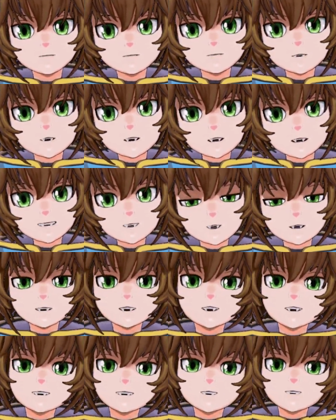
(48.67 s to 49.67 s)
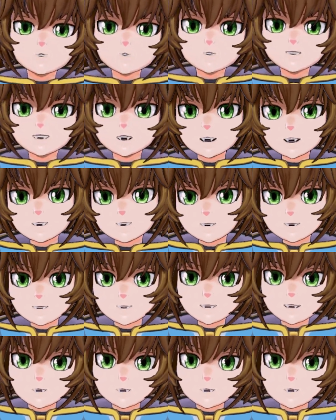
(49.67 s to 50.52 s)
Nemesis or Wesker, there's